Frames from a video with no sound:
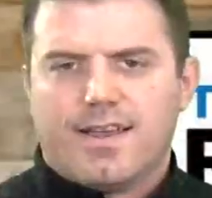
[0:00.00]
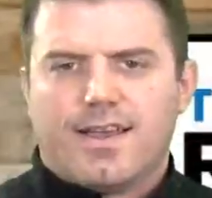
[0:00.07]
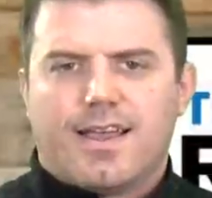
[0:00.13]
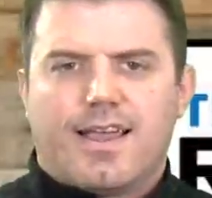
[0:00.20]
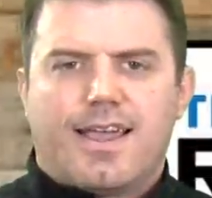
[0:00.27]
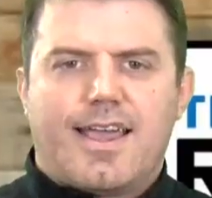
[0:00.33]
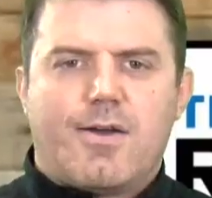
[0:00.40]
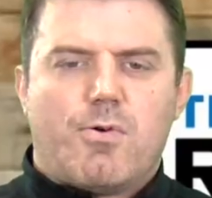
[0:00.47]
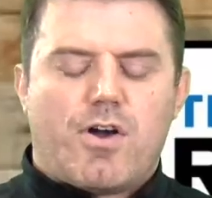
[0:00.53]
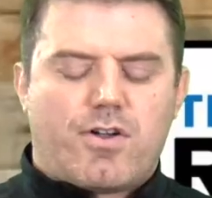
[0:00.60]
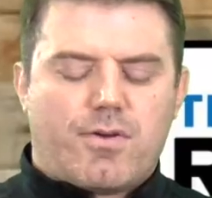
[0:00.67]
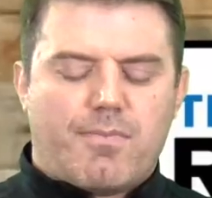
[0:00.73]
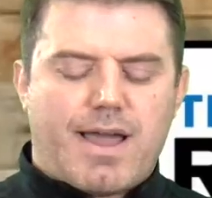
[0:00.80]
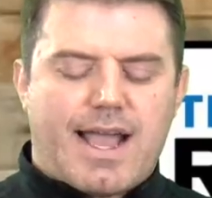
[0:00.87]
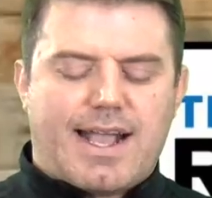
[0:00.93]
And
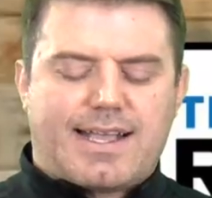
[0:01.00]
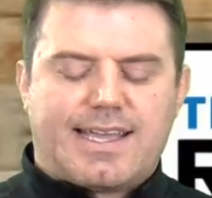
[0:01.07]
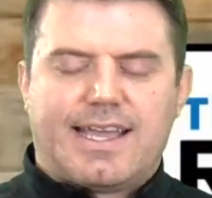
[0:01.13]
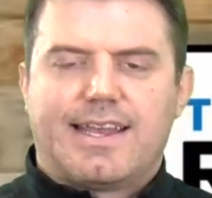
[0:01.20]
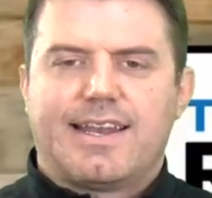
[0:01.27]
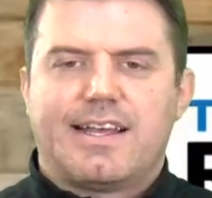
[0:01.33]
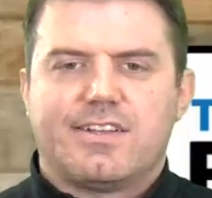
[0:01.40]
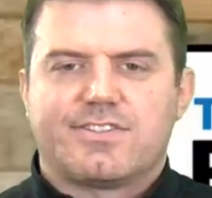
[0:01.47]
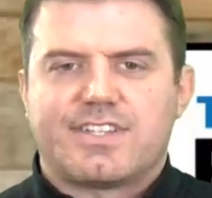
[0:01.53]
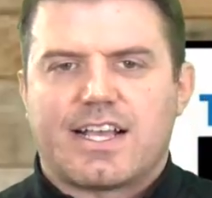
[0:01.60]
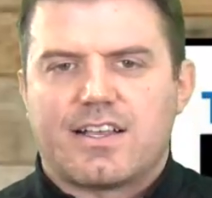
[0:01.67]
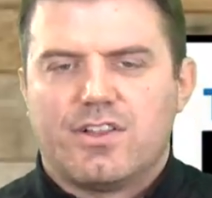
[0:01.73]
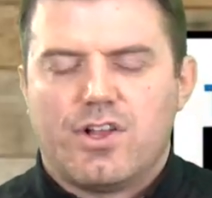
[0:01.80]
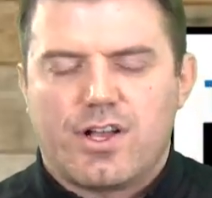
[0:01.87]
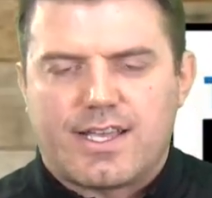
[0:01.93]
welcome back, and now let's take
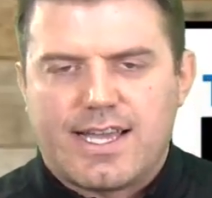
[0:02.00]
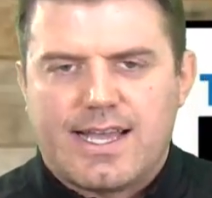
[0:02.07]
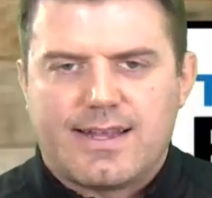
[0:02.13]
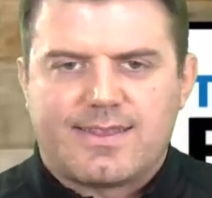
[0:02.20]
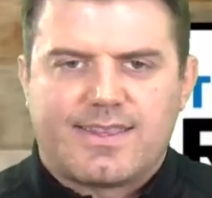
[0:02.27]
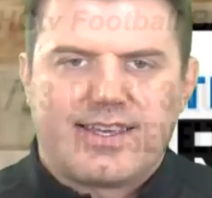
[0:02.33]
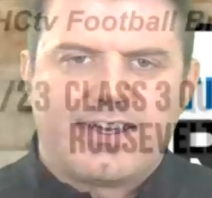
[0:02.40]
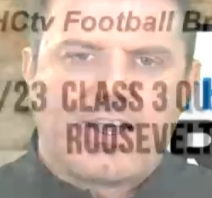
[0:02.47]
a look at the